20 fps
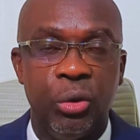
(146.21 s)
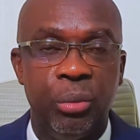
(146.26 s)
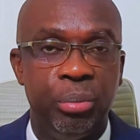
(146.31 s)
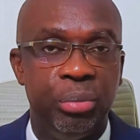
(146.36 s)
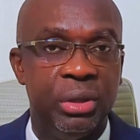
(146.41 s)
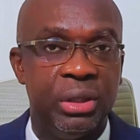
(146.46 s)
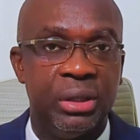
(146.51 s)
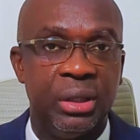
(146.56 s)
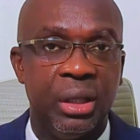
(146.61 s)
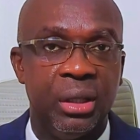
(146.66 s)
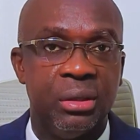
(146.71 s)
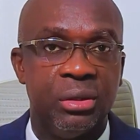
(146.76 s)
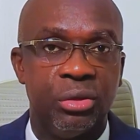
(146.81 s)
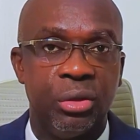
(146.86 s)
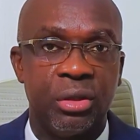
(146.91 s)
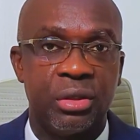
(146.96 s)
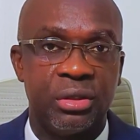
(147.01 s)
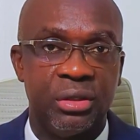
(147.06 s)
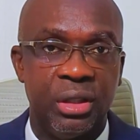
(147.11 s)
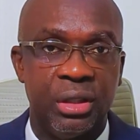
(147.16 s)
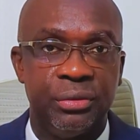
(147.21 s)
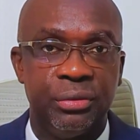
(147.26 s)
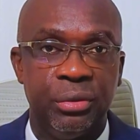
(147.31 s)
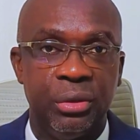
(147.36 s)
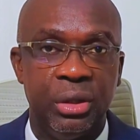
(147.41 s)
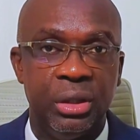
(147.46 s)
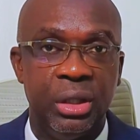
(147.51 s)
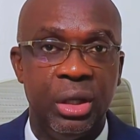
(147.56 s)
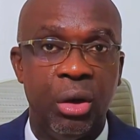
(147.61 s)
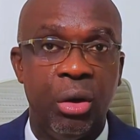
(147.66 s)
completed
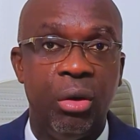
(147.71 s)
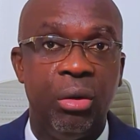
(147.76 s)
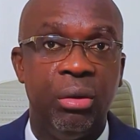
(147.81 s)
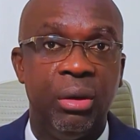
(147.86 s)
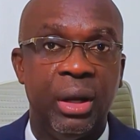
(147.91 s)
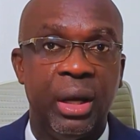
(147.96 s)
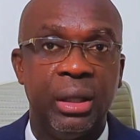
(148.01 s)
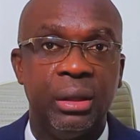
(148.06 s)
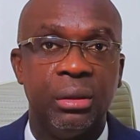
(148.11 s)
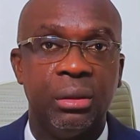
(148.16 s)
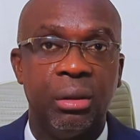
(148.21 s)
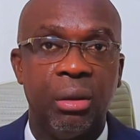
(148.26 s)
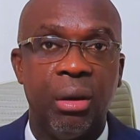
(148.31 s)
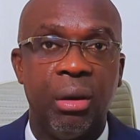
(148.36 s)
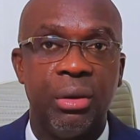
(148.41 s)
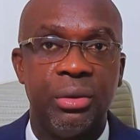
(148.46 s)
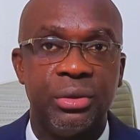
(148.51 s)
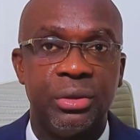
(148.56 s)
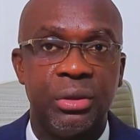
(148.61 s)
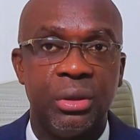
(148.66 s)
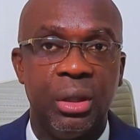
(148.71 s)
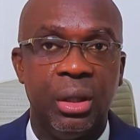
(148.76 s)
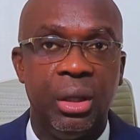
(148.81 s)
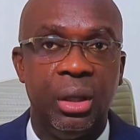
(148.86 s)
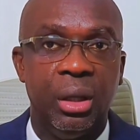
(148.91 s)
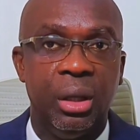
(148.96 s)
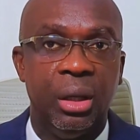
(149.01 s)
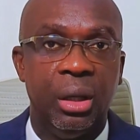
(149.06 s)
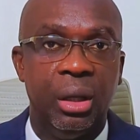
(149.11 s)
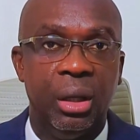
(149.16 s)
successfully the online
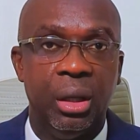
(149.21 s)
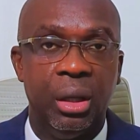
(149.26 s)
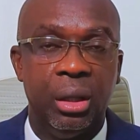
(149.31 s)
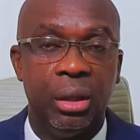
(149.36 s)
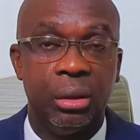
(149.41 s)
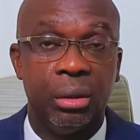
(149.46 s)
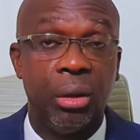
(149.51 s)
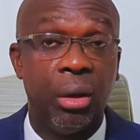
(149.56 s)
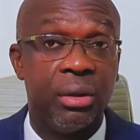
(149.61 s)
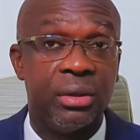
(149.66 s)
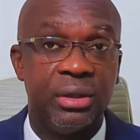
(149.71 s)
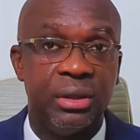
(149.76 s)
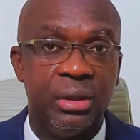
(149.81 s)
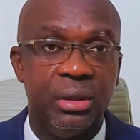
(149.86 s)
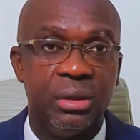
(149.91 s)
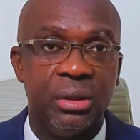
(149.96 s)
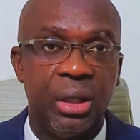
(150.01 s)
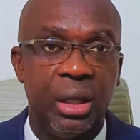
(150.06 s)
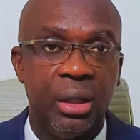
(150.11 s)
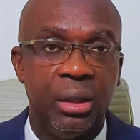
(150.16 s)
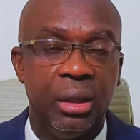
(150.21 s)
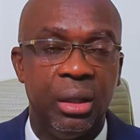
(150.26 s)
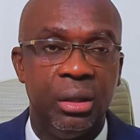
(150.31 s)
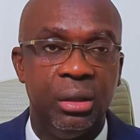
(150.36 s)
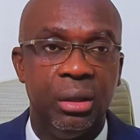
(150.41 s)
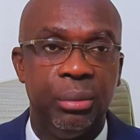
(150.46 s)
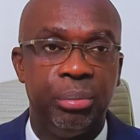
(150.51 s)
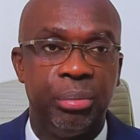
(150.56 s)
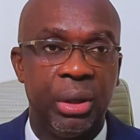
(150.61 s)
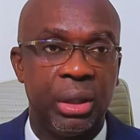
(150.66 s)
courses and then the